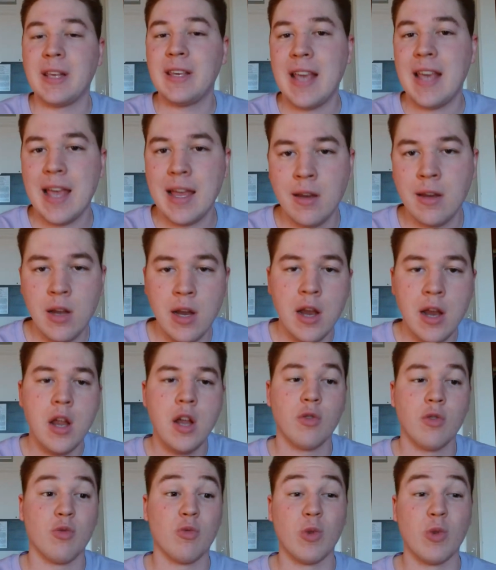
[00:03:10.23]
But again,
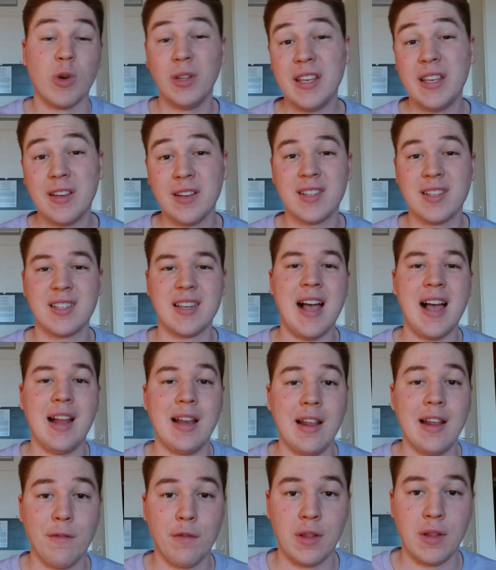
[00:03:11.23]
really good
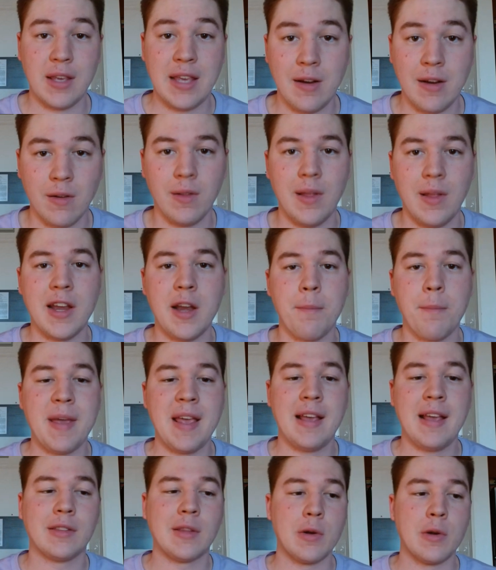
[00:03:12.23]
signing for the Carolina
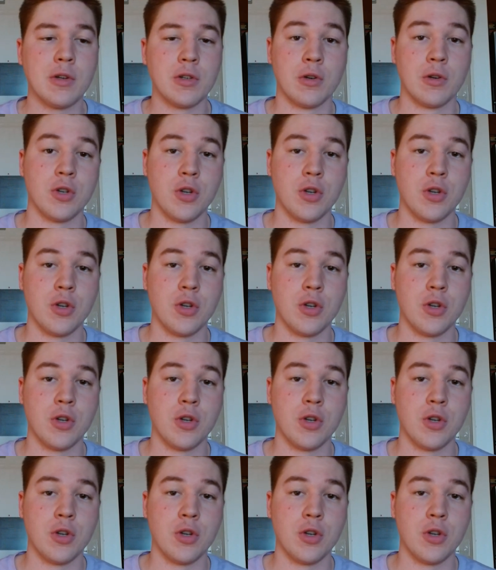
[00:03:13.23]
Panthers.